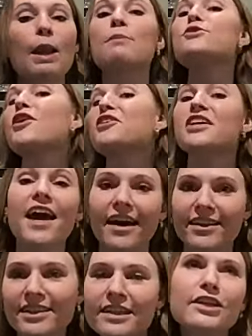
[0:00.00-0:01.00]
me try that
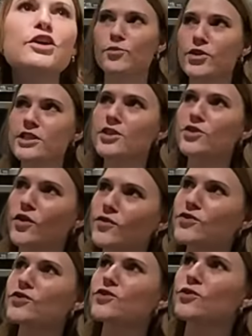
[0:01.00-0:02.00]
again. British
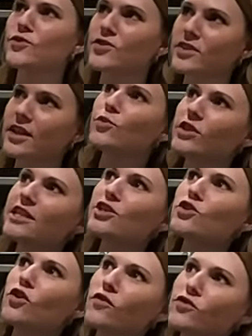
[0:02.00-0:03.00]
Offshore
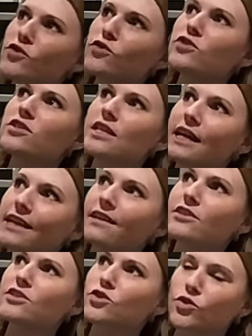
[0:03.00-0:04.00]
British Offshore
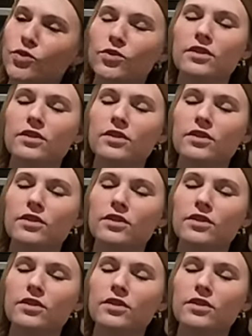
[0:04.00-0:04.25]
Sailing School.